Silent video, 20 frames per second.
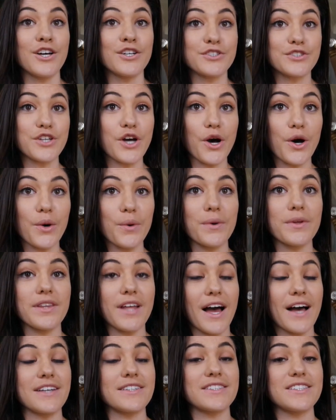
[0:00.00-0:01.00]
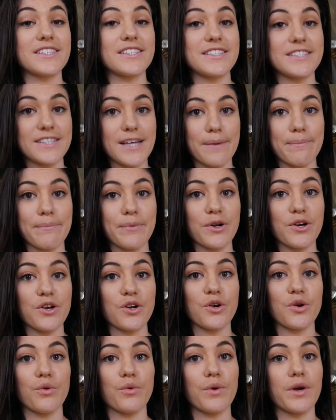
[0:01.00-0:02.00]
So last
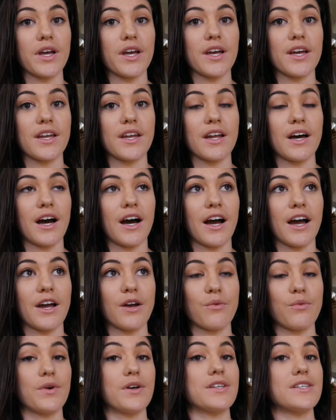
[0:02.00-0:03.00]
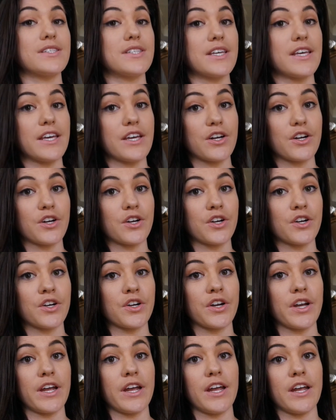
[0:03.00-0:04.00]
December, when I was
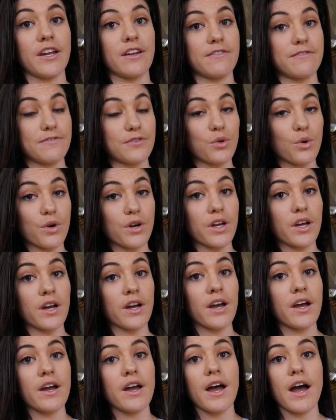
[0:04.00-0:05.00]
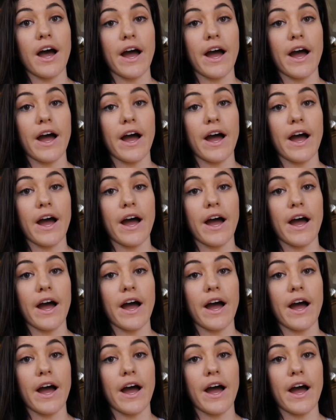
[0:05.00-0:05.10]
here in Florida,